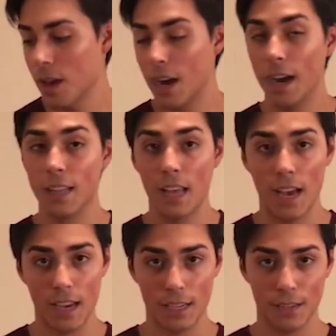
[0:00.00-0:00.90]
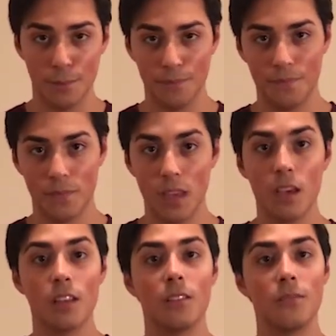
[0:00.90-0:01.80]
I lied.
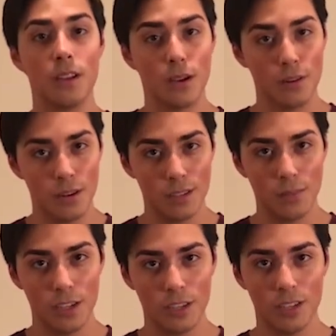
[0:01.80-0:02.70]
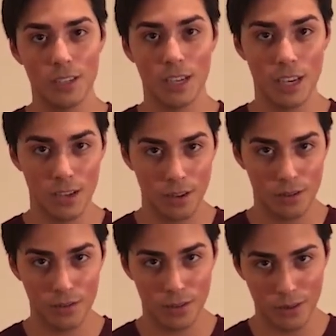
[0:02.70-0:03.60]
The vinegar is mentioned. It goes